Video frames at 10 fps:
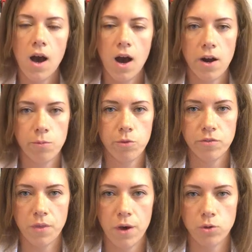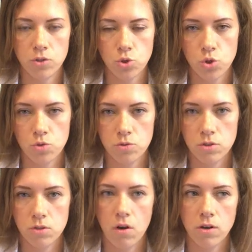Armor without
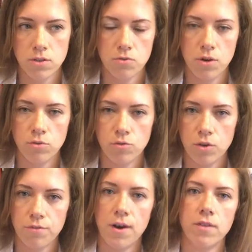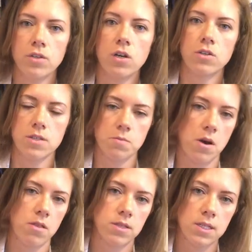insurance costs around $45 a
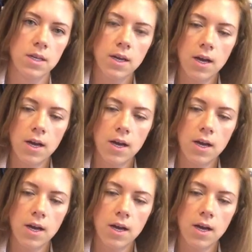month,